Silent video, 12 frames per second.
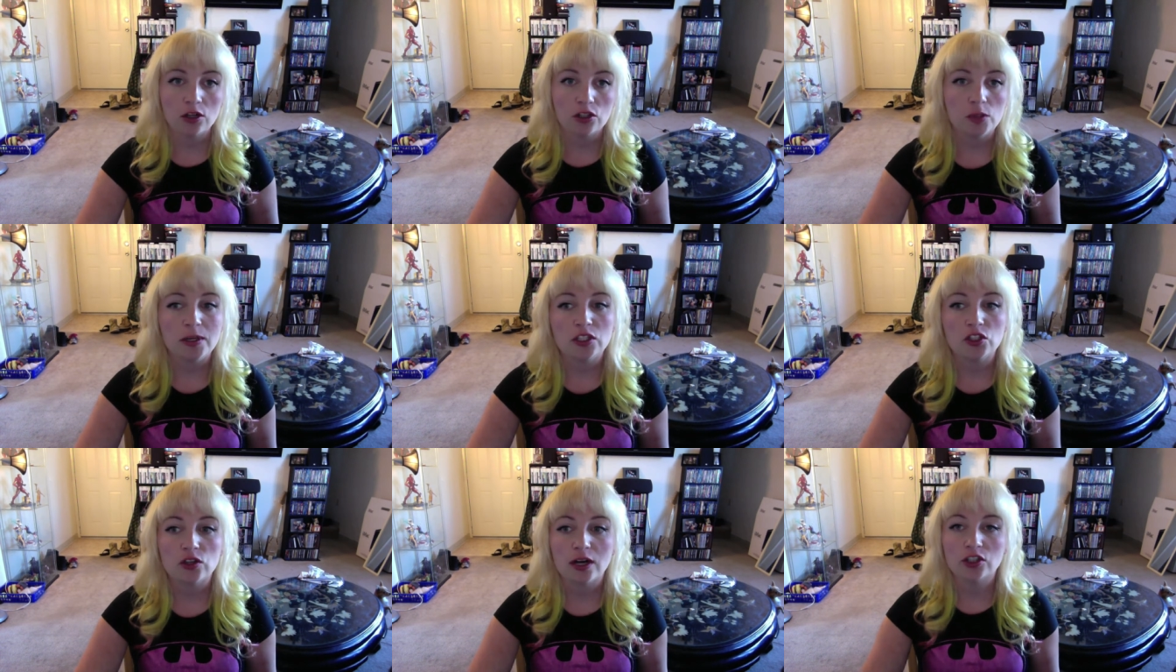Two-way
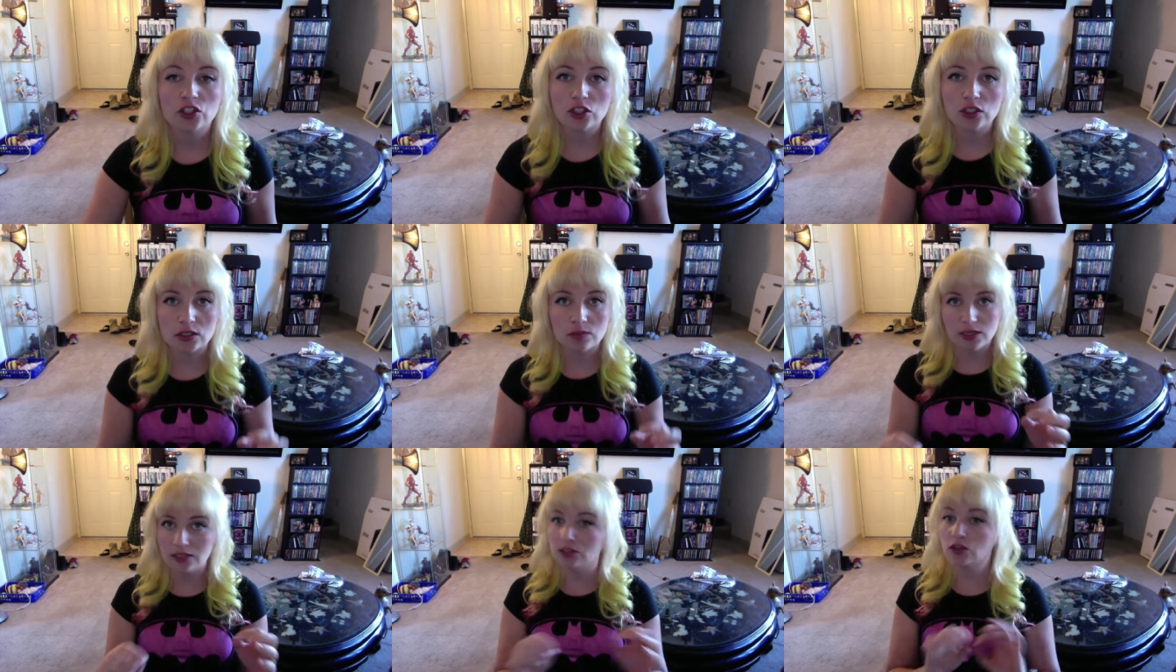stretch just
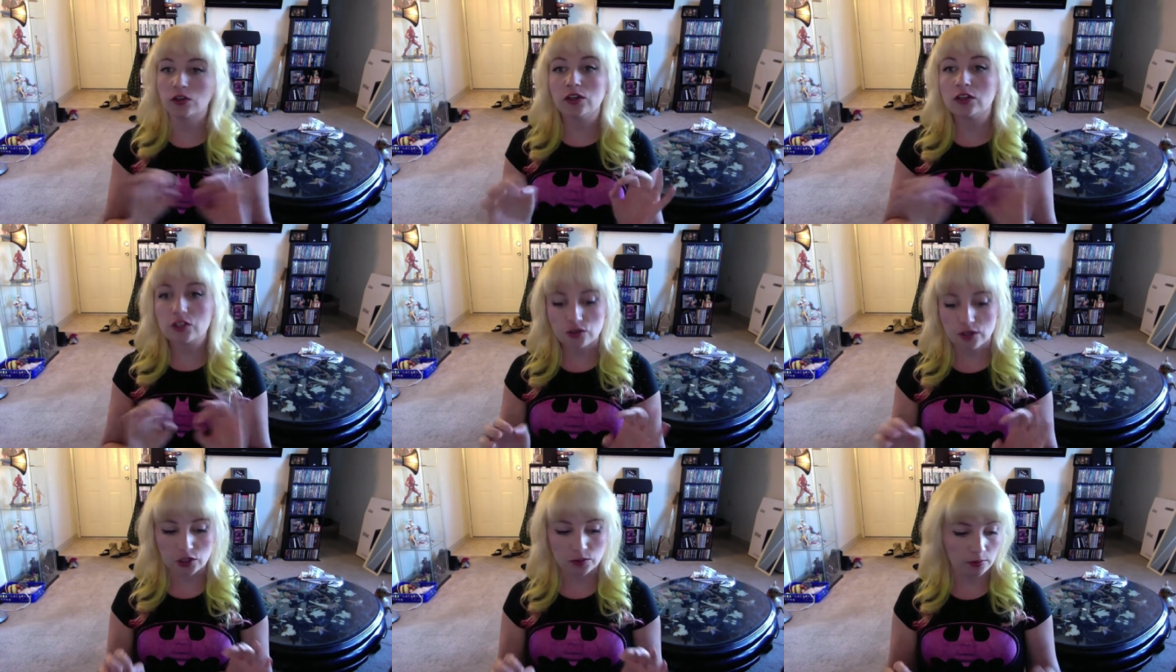means it's only going to
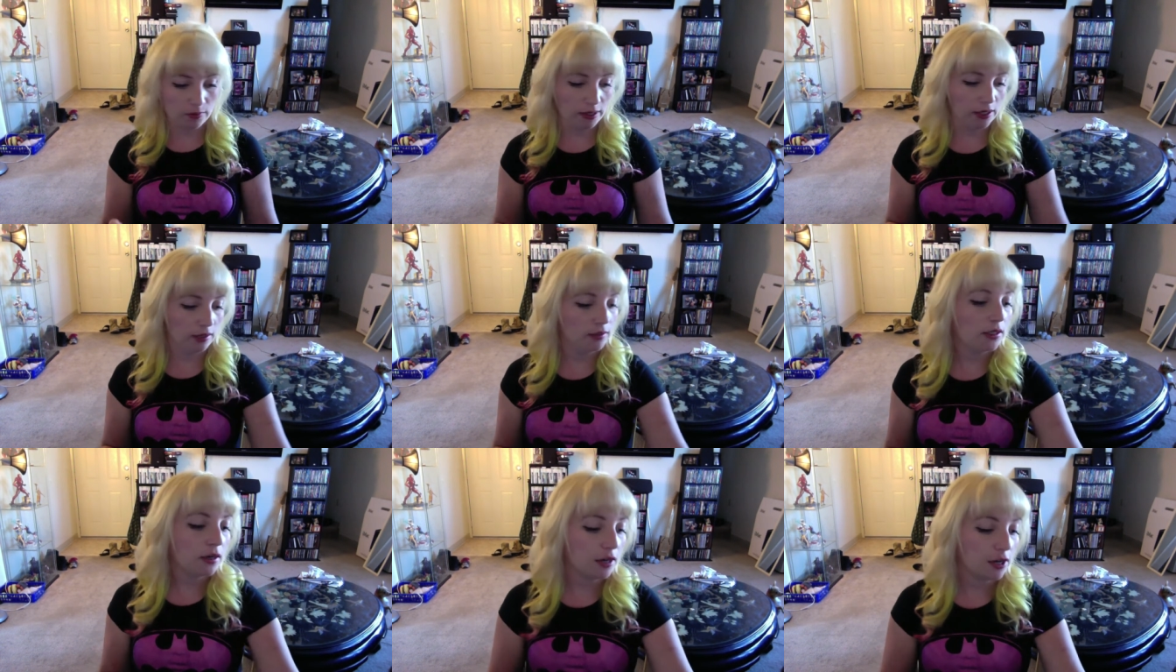stretch one way.
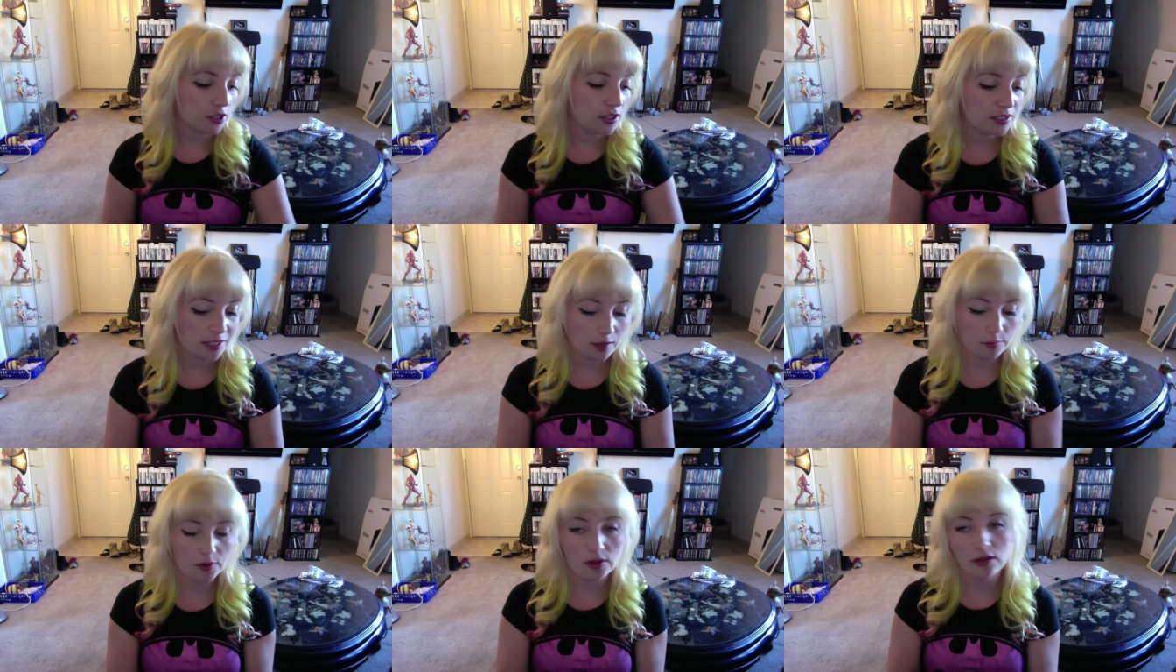A good
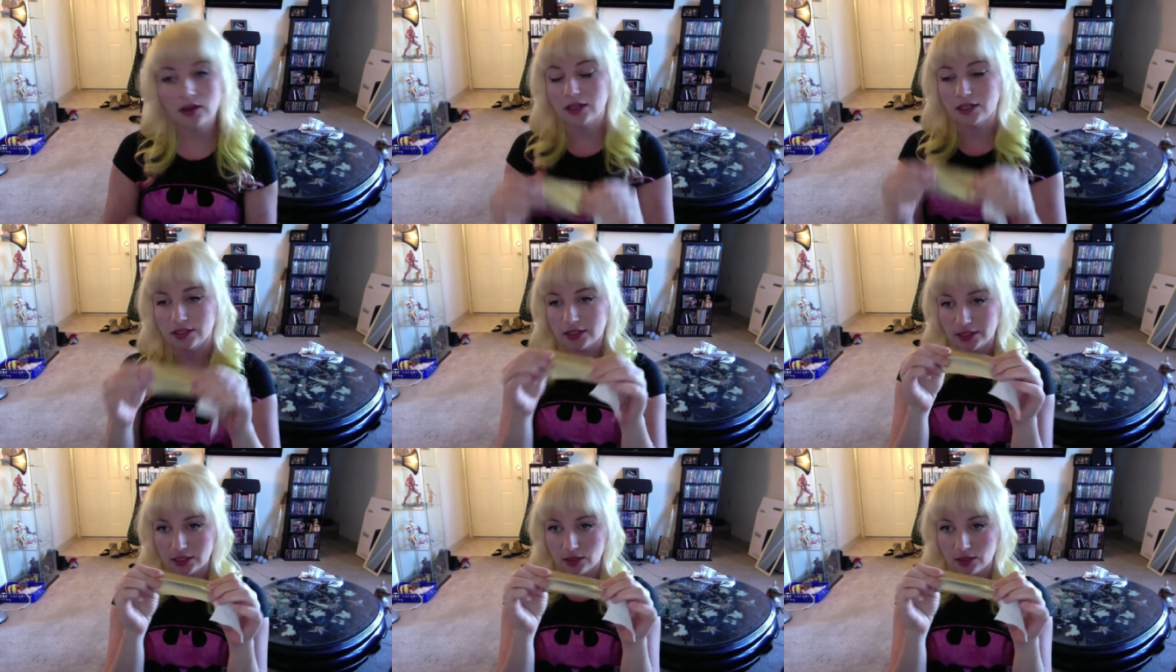example is this